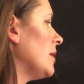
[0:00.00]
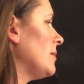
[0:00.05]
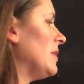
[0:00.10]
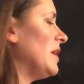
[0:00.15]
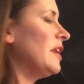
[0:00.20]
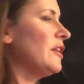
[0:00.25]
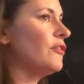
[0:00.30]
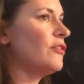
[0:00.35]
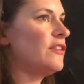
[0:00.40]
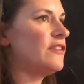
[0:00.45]

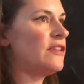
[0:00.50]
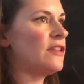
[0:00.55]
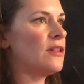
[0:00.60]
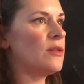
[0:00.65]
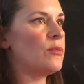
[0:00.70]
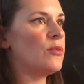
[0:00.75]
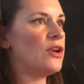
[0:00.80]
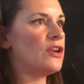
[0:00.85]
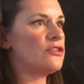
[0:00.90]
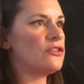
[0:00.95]
Increasing the
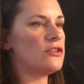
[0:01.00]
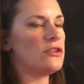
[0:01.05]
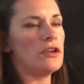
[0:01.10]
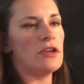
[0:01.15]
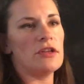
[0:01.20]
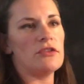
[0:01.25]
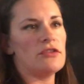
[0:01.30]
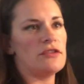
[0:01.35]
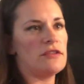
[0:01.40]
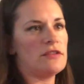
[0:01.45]
pressure, you
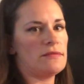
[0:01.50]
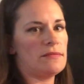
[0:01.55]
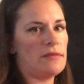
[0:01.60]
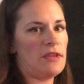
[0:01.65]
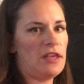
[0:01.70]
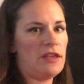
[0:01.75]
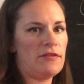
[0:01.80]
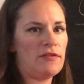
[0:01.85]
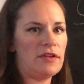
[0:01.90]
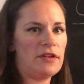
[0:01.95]
can just
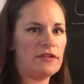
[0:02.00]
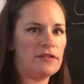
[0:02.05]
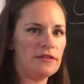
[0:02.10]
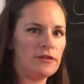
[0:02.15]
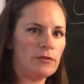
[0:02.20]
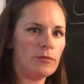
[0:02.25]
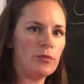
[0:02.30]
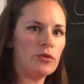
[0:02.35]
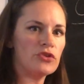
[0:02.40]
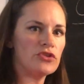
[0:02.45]
think of it as
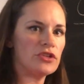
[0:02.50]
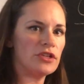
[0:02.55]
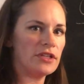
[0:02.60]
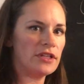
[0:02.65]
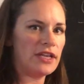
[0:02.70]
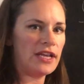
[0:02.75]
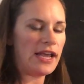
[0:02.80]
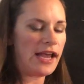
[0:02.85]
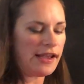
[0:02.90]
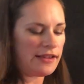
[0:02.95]
you're pushing
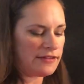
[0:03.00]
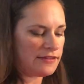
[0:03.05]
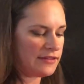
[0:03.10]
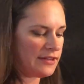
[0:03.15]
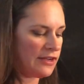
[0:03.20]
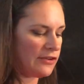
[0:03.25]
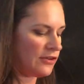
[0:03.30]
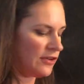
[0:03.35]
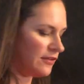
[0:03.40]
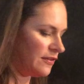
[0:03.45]
the gas
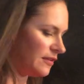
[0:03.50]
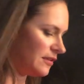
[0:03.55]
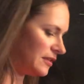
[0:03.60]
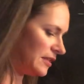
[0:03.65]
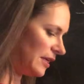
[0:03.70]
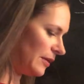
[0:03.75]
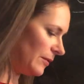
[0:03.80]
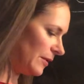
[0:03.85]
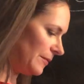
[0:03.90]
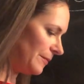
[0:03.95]
down into the
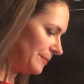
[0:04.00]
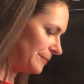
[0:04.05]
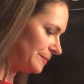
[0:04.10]
liquid.